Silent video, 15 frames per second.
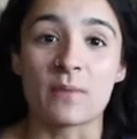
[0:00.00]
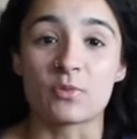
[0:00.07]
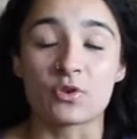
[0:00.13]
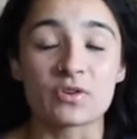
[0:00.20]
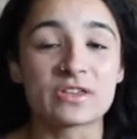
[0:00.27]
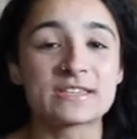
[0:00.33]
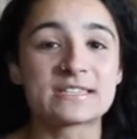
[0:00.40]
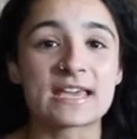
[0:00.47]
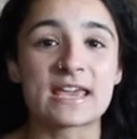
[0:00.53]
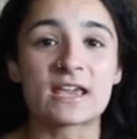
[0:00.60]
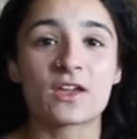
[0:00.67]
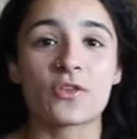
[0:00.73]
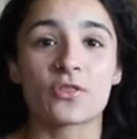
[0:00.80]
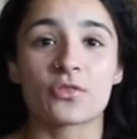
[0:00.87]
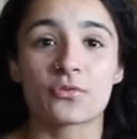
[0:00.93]
You can
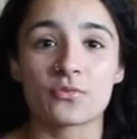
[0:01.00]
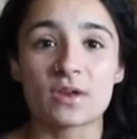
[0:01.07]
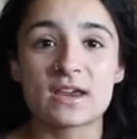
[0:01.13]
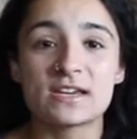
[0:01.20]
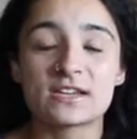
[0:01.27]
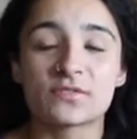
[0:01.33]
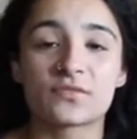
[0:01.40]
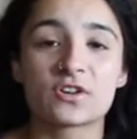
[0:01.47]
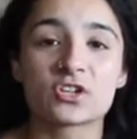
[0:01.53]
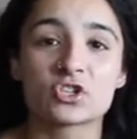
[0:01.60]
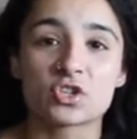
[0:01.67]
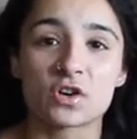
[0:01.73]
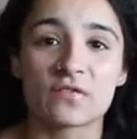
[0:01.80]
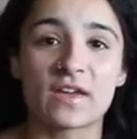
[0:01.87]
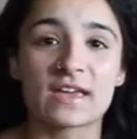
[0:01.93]
take 3 different
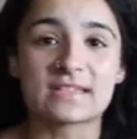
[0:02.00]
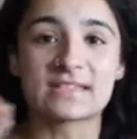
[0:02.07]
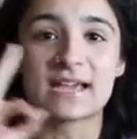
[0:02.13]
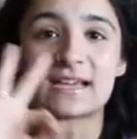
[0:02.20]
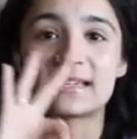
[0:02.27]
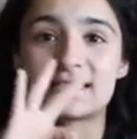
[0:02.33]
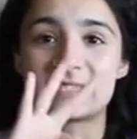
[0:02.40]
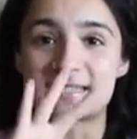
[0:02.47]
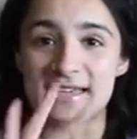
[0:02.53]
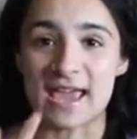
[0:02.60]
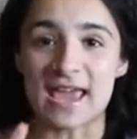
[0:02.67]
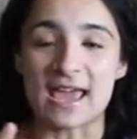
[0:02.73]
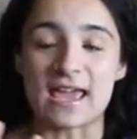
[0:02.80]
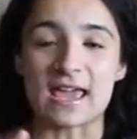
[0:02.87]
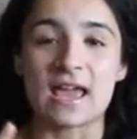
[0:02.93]
surveys a
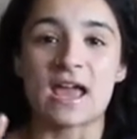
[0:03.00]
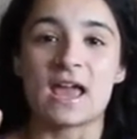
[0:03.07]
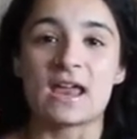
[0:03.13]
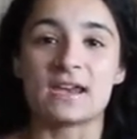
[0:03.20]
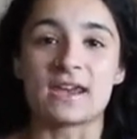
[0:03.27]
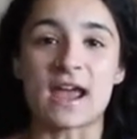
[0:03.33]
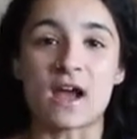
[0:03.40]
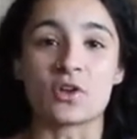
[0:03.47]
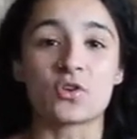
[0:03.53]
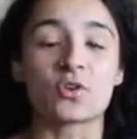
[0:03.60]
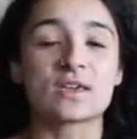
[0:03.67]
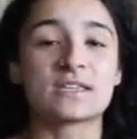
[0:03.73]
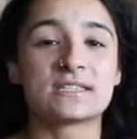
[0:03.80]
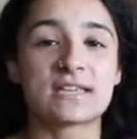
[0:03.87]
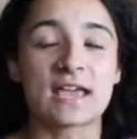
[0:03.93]
day. Now you
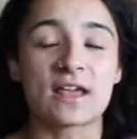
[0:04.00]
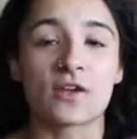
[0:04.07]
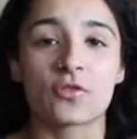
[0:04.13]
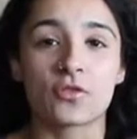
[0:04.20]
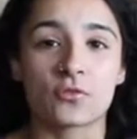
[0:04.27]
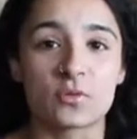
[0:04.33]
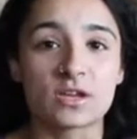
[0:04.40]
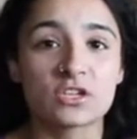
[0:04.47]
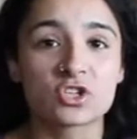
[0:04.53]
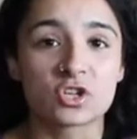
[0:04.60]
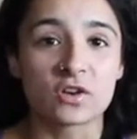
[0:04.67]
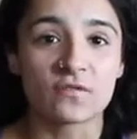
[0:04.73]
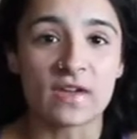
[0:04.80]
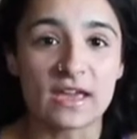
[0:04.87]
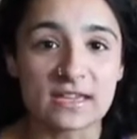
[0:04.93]
can take 3
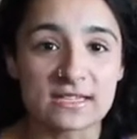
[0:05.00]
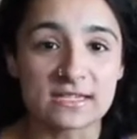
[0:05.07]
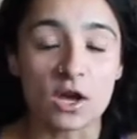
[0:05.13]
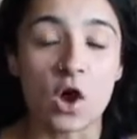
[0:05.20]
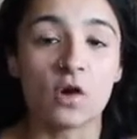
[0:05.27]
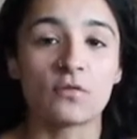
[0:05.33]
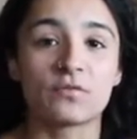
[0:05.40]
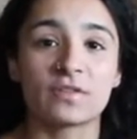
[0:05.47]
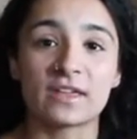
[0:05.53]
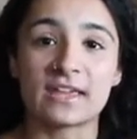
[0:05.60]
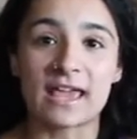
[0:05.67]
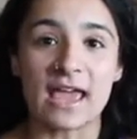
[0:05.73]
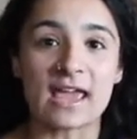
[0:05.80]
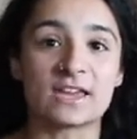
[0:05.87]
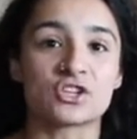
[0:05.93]
surveys to hopefully
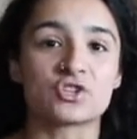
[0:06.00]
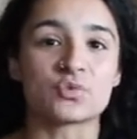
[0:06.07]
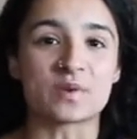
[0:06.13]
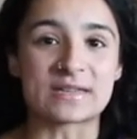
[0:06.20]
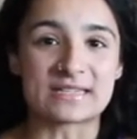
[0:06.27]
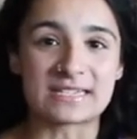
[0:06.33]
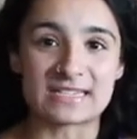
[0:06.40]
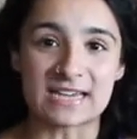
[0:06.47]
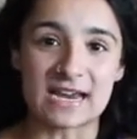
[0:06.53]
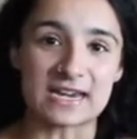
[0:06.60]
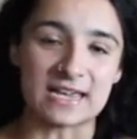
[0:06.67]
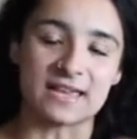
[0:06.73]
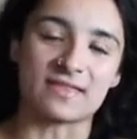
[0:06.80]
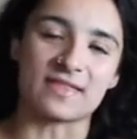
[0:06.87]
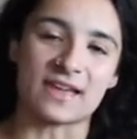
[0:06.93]
get into a
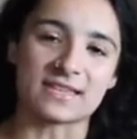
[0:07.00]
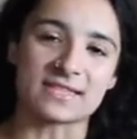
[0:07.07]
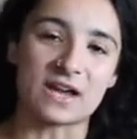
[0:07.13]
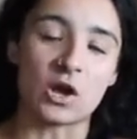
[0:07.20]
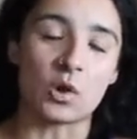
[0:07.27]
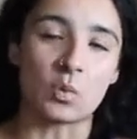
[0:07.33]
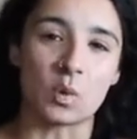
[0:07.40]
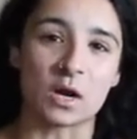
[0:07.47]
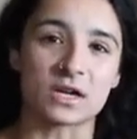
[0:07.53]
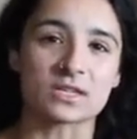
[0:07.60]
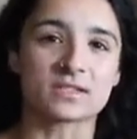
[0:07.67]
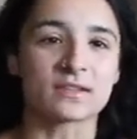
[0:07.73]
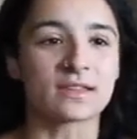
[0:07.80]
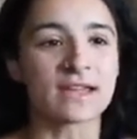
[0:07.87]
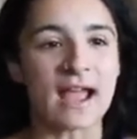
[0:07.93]
study. That's how it works.
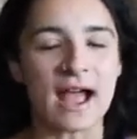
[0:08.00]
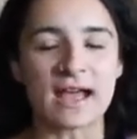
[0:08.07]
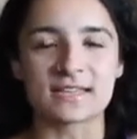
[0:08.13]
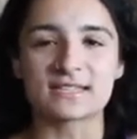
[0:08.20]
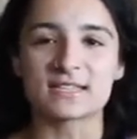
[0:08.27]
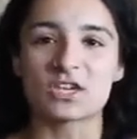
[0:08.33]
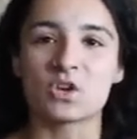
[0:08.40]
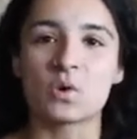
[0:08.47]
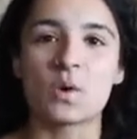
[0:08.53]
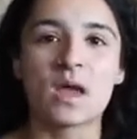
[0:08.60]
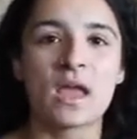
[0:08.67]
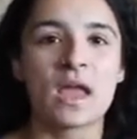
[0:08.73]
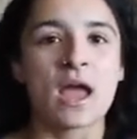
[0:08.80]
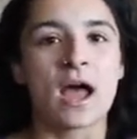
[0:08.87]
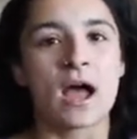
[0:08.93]
So they ask you
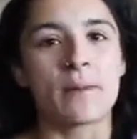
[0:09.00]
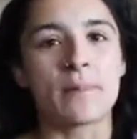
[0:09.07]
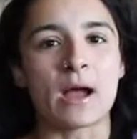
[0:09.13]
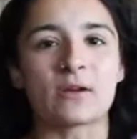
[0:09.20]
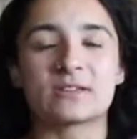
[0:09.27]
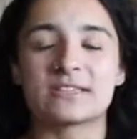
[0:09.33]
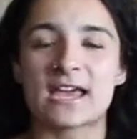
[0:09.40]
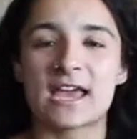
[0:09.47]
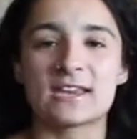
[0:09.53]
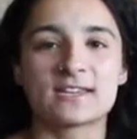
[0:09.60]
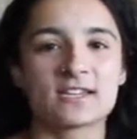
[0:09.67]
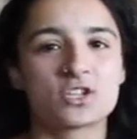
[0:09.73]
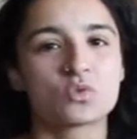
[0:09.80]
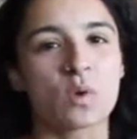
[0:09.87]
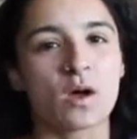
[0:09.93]
about 10
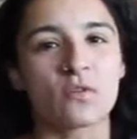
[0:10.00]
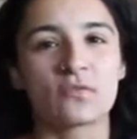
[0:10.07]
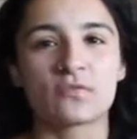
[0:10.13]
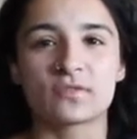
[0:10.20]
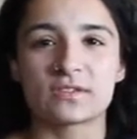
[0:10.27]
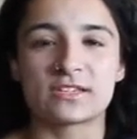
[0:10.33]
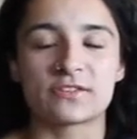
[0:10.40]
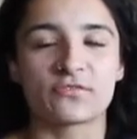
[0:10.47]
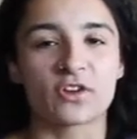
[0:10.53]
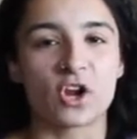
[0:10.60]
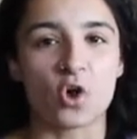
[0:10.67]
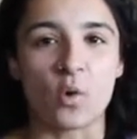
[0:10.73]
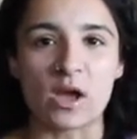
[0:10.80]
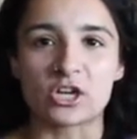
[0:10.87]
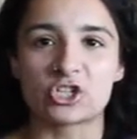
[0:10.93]
to 12
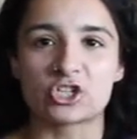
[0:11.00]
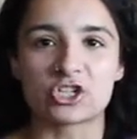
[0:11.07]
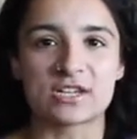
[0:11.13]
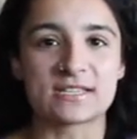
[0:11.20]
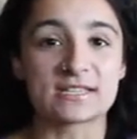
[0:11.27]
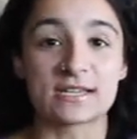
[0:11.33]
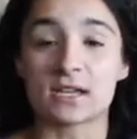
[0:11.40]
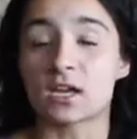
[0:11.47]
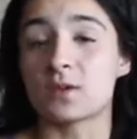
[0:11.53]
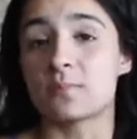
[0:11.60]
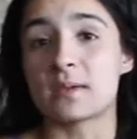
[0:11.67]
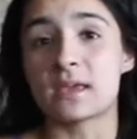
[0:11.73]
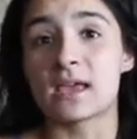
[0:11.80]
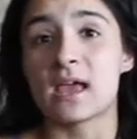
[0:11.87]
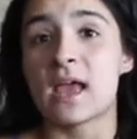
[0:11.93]
different questions. It could
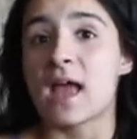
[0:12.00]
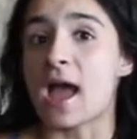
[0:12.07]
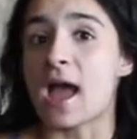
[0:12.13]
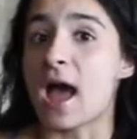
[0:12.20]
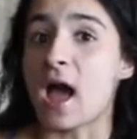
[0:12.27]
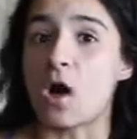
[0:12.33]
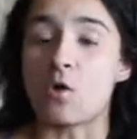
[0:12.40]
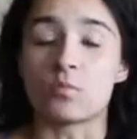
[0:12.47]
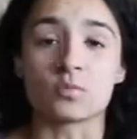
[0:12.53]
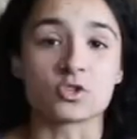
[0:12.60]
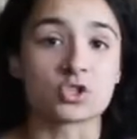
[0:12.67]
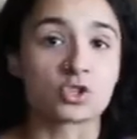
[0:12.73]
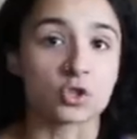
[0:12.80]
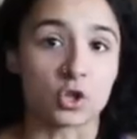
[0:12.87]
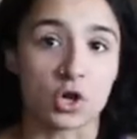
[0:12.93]
be
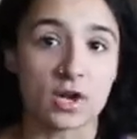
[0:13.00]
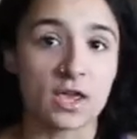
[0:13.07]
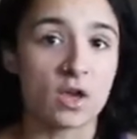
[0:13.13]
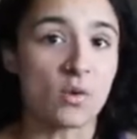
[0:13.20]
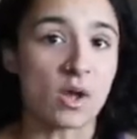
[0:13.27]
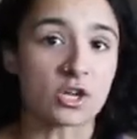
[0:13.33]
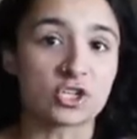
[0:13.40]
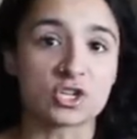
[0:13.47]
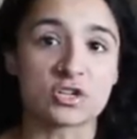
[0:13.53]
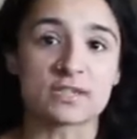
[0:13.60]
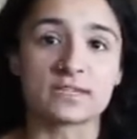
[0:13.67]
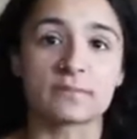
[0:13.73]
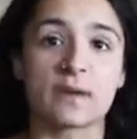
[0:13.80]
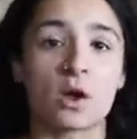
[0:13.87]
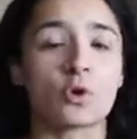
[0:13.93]
almost 30
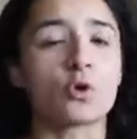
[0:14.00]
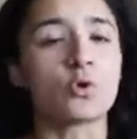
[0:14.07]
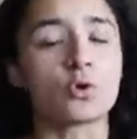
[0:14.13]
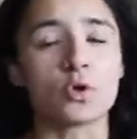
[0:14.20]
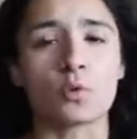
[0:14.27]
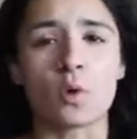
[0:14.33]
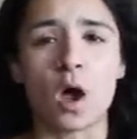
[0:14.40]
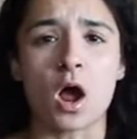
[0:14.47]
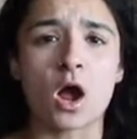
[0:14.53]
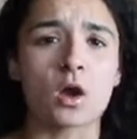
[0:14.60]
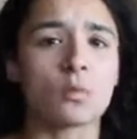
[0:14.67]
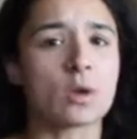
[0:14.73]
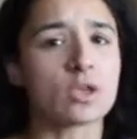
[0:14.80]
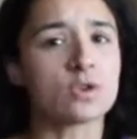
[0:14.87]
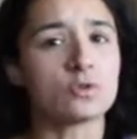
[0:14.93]
questions about who you
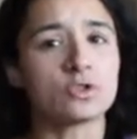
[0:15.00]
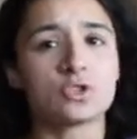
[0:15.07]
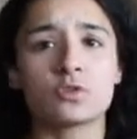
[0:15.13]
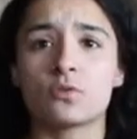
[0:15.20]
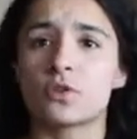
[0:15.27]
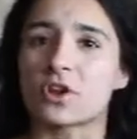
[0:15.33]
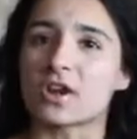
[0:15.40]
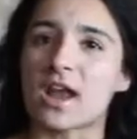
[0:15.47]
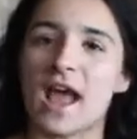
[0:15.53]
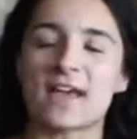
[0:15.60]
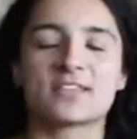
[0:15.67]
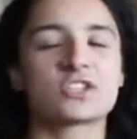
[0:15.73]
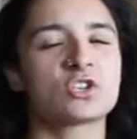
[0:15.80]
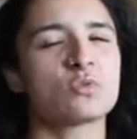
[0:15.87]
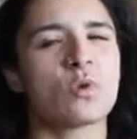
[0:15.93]
are, what you do. They're gonna
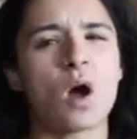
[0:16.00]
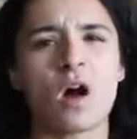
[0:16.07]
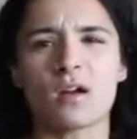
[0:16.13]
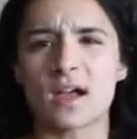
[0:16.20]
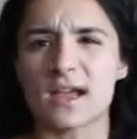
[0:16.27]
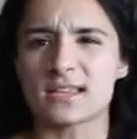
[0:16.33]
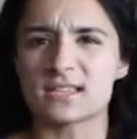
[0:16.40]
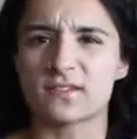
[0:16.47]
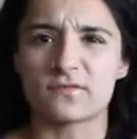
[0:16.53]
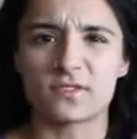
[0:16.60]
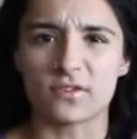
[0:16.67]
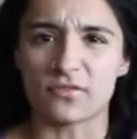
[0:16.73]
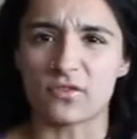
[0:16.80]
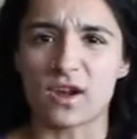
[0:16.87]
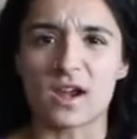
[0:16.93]
ask you all kinds of
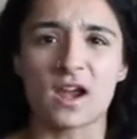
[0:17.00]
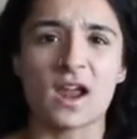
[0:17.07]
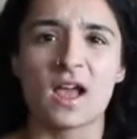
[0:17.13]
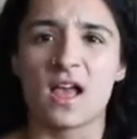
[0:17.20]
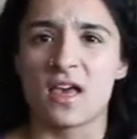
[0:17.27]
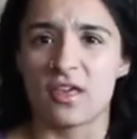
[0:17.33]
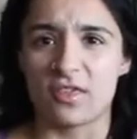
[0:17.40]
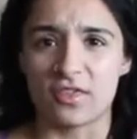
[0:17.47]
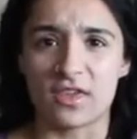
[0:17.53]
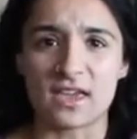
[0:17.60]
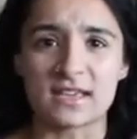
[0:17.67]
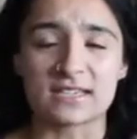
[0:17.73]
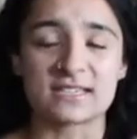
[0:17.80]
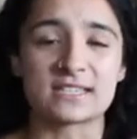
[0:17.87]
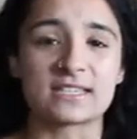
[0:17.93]
different
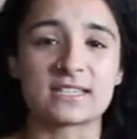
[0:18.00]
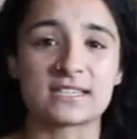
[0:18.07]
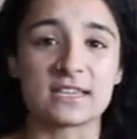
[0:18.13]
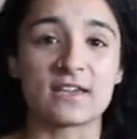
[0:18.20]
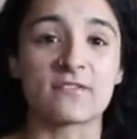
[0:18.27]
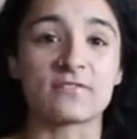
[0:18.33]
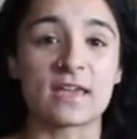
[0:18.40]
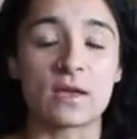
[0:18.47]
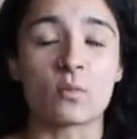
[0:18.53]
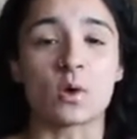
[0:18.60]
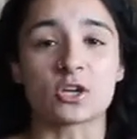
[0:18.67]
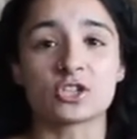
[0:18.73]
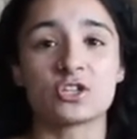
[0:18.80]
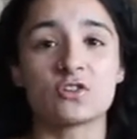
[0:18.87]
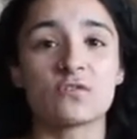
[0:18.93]
things to see if they
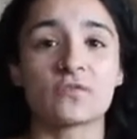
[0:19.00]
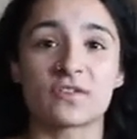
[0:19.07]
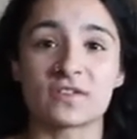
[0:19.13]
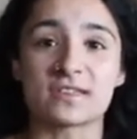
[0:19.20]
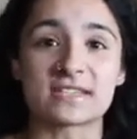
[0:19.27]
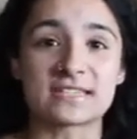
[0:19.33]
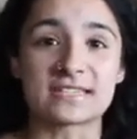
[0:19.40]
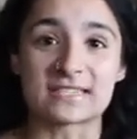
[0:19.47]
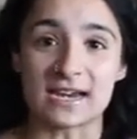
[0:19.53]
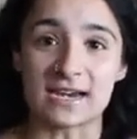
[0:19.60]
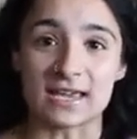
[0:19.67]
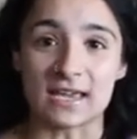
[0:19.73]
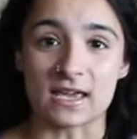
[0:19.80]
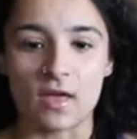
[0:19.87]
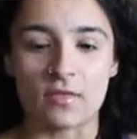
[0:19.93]
want you for this
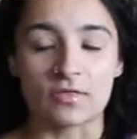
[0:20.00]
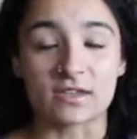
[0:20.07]
study.